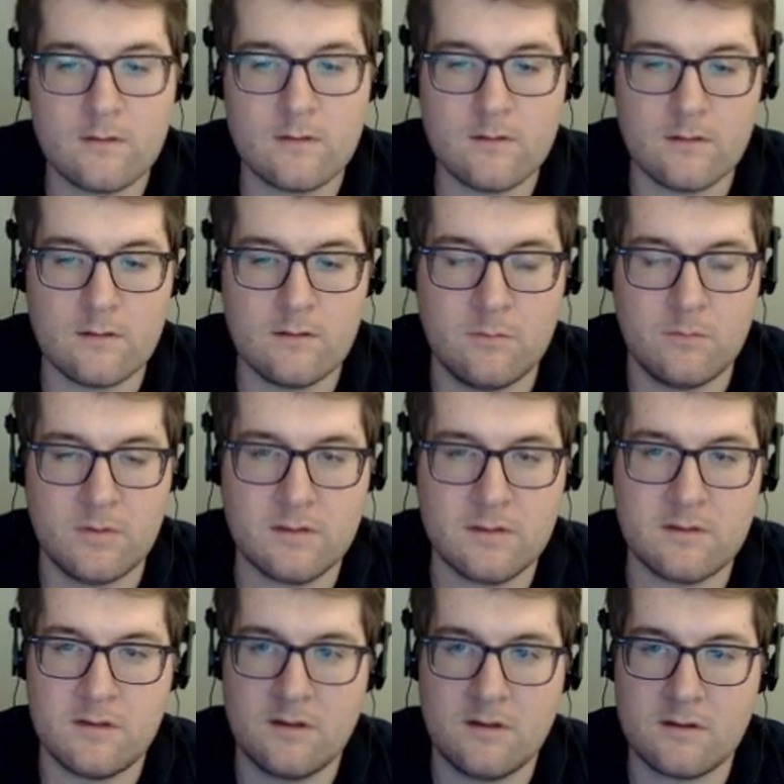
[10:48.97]
Oh my
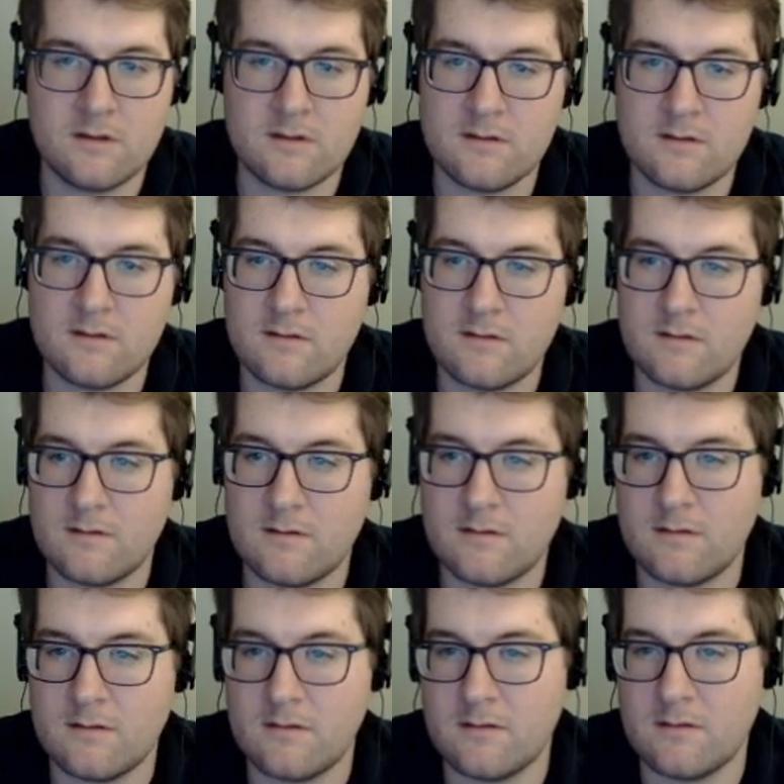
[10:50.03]
god.
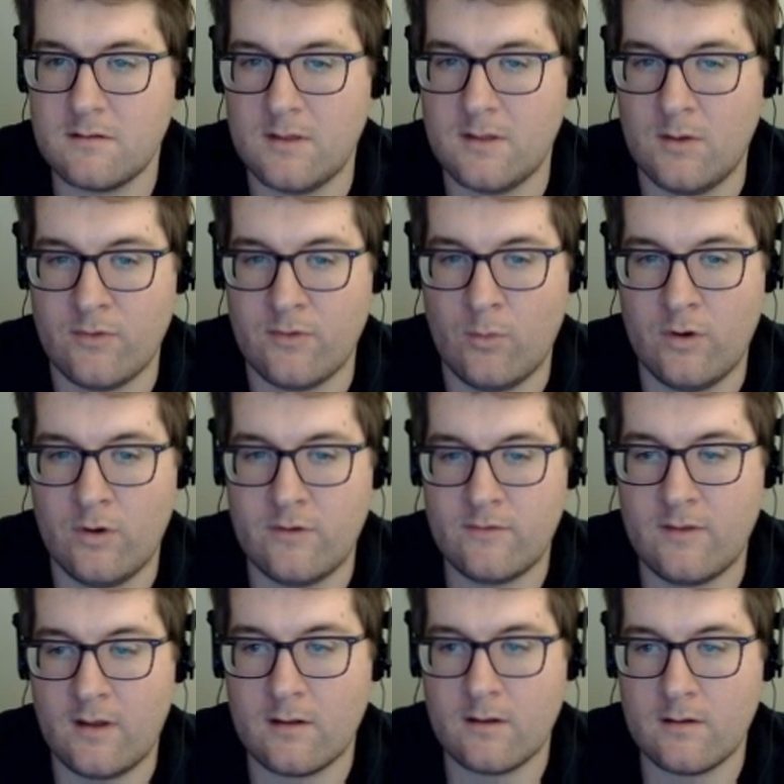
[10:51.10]
That was the worst
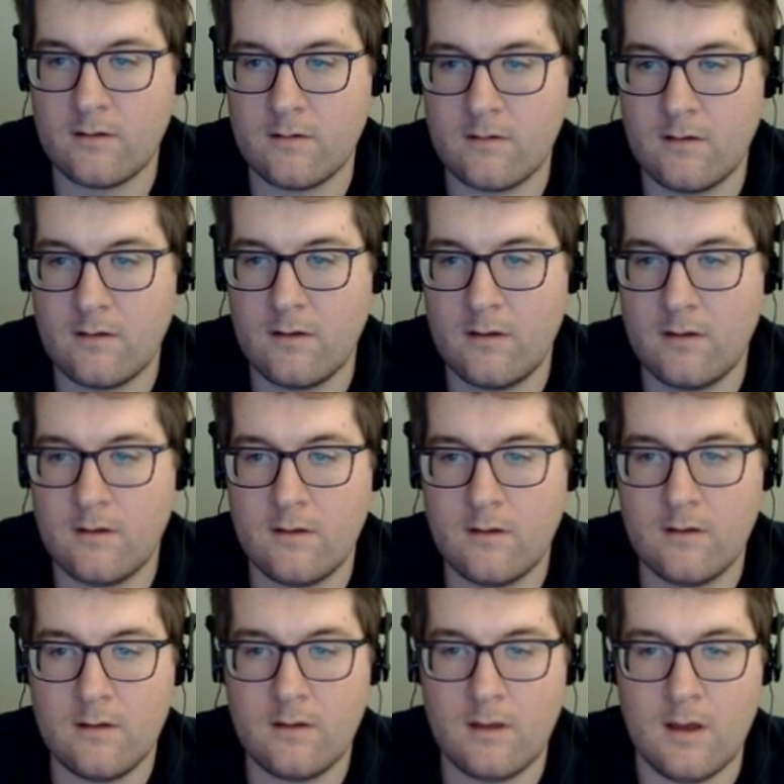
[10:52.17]
thing.
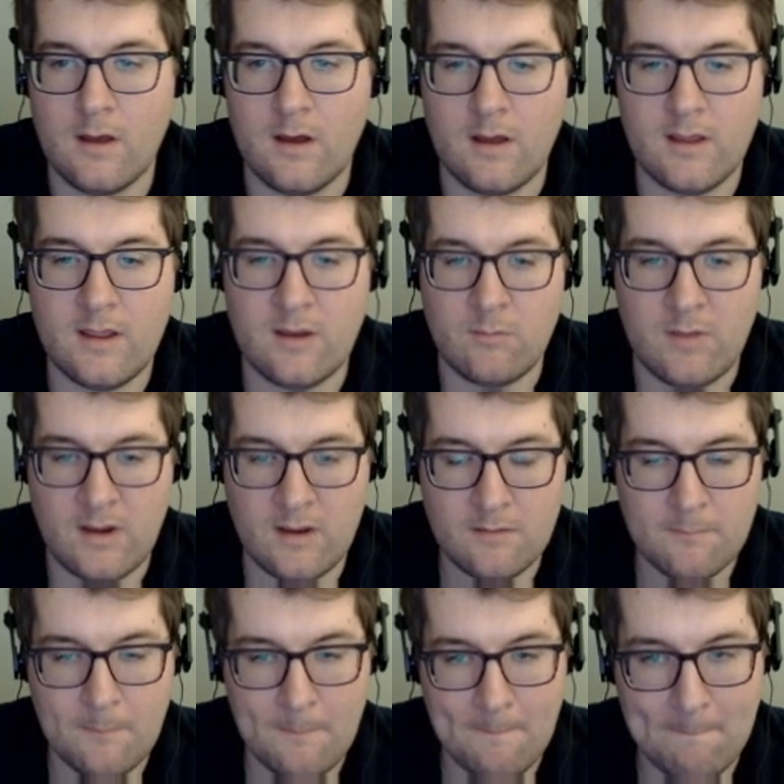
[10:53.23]
Hidden
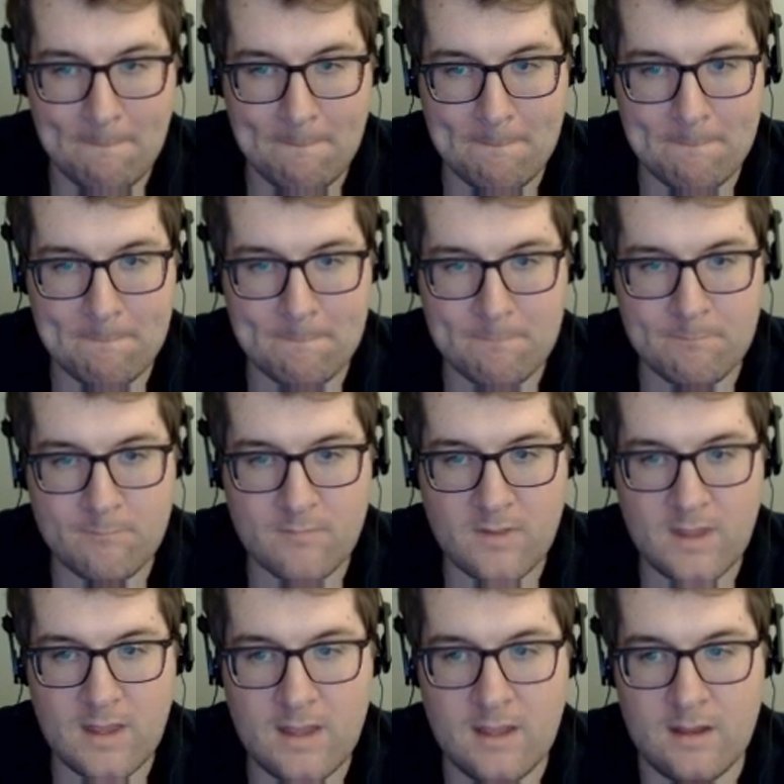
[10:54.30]
meaning.
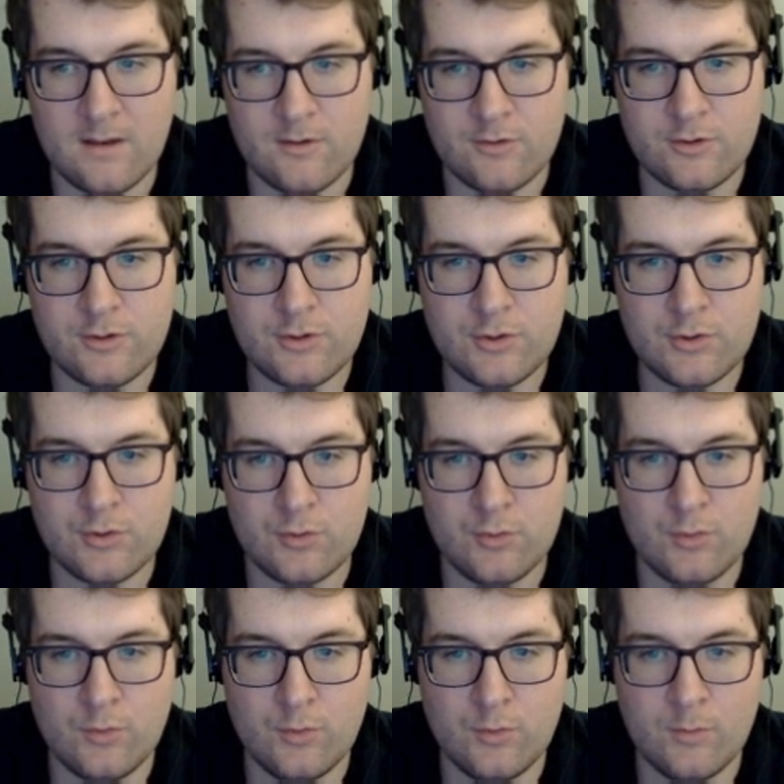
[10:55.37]

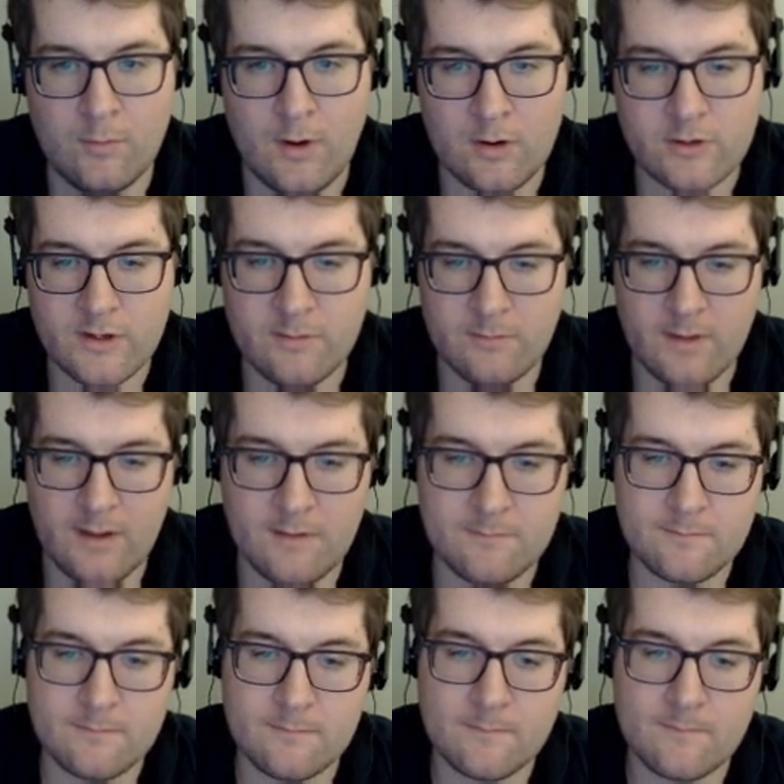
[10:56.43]
Into bargain
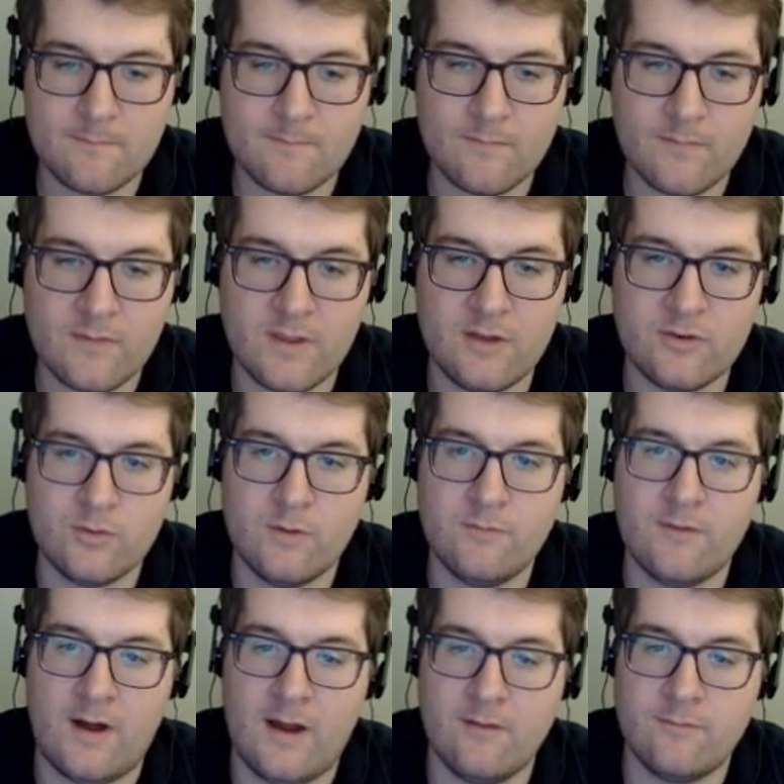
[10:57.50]
bin. Into a
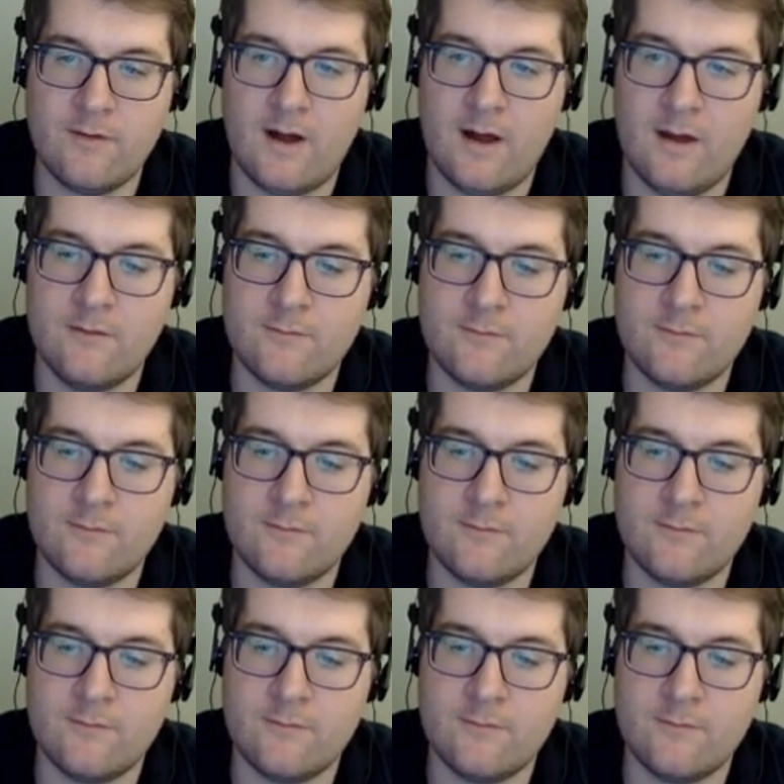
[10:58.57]
5-5.